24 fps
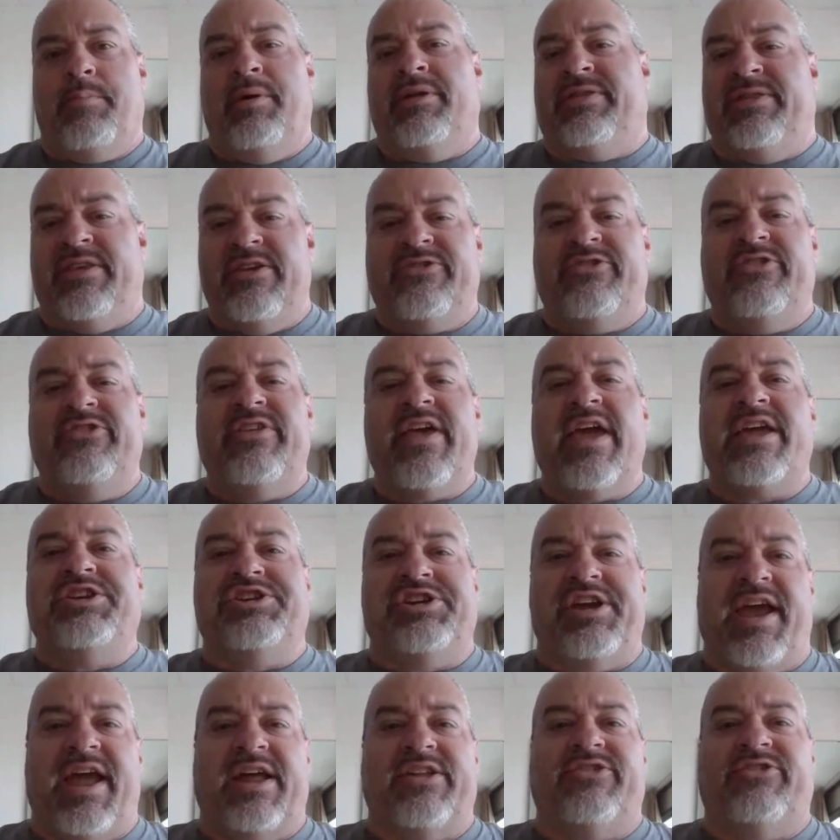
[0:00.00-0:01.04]
but this is a
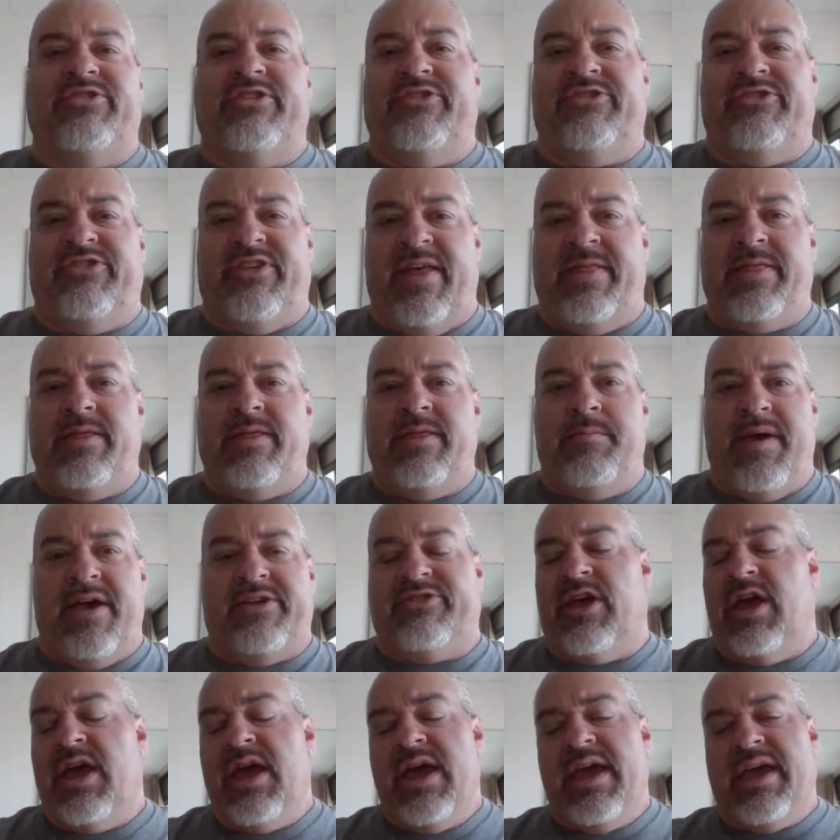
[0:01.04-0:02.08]
chance to send the
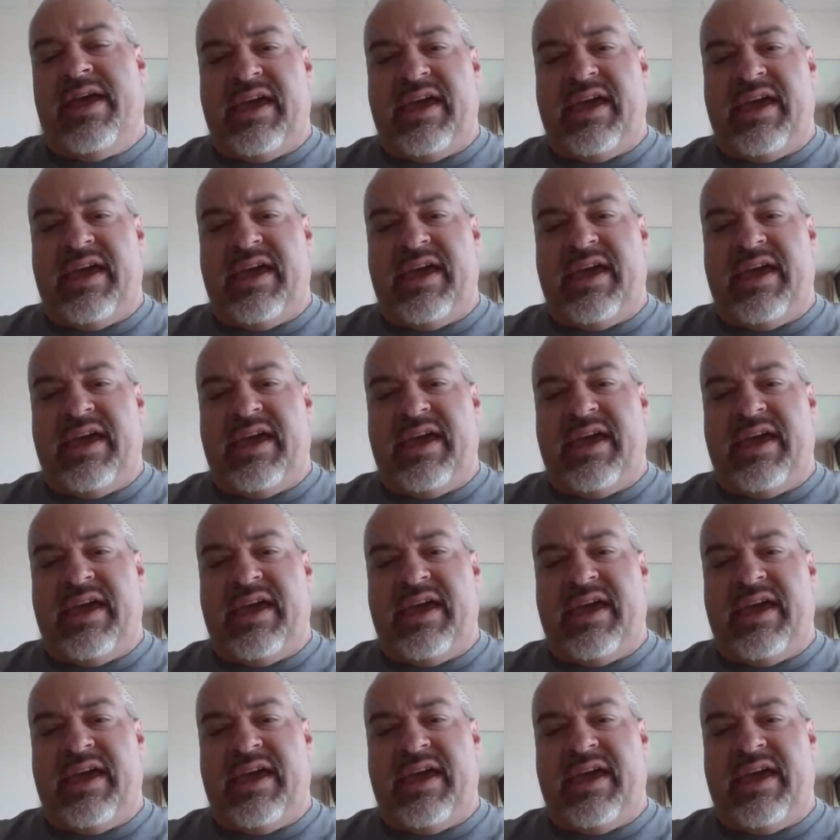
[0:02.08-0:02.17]
message.